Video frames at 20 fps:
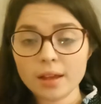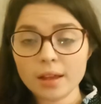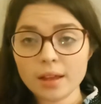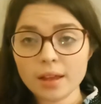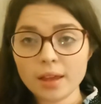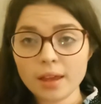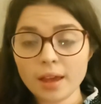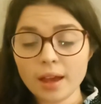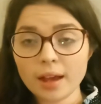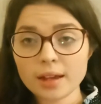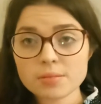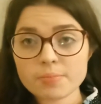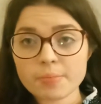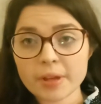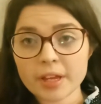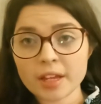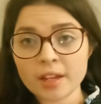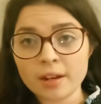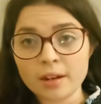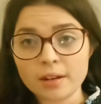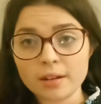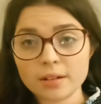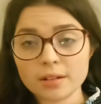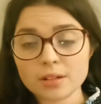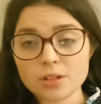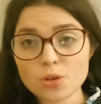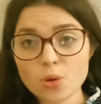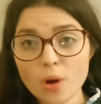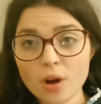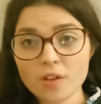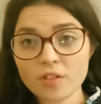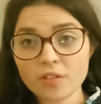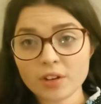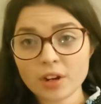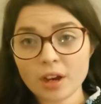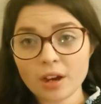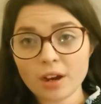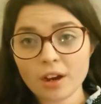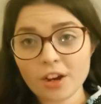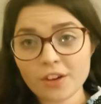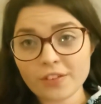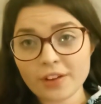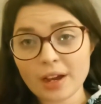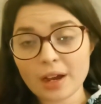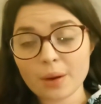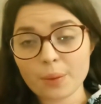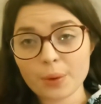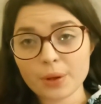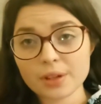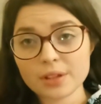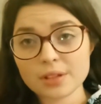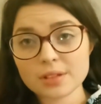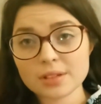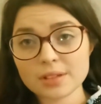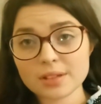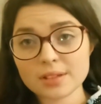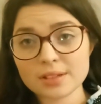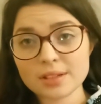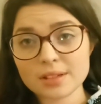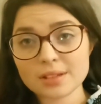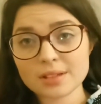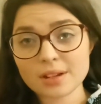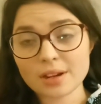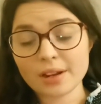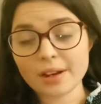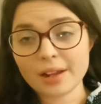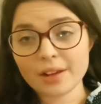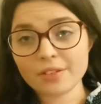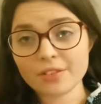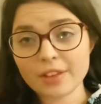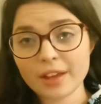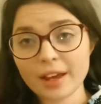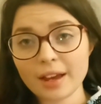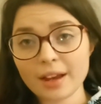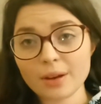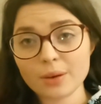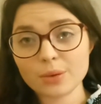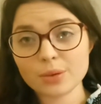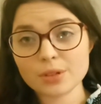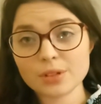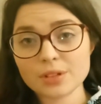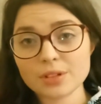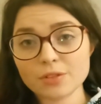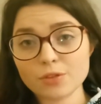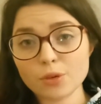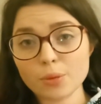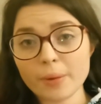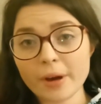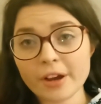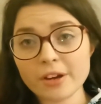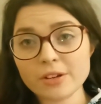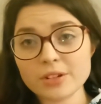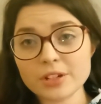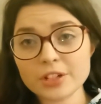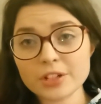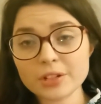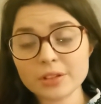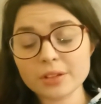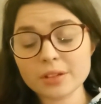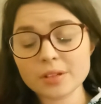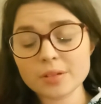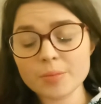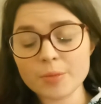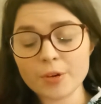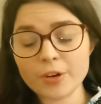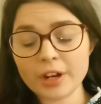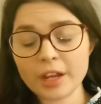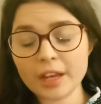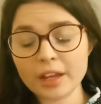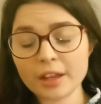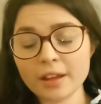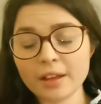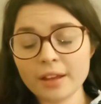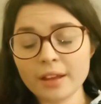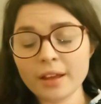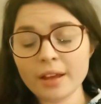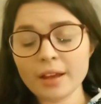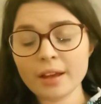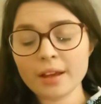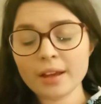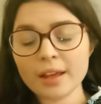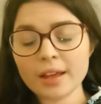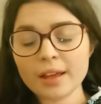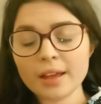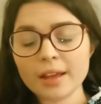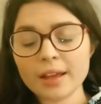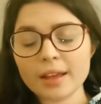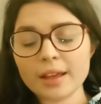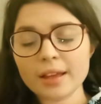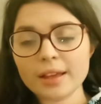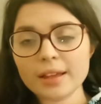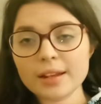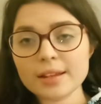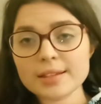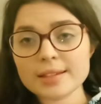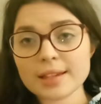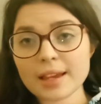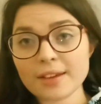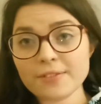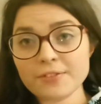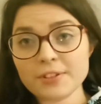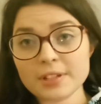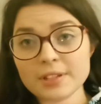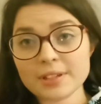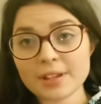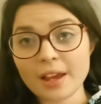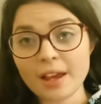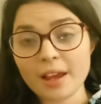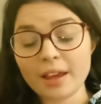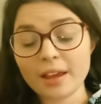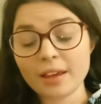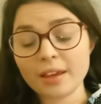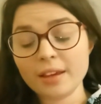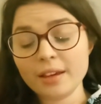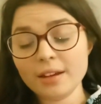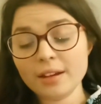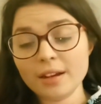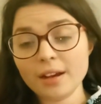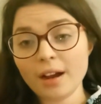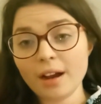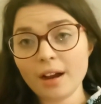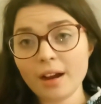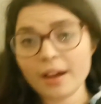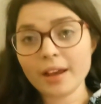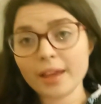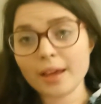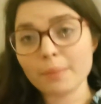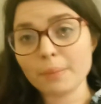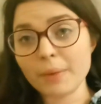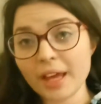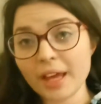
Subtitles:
It has been 12 and a half hours since I left the house for my audition this morning. It is safe to say I am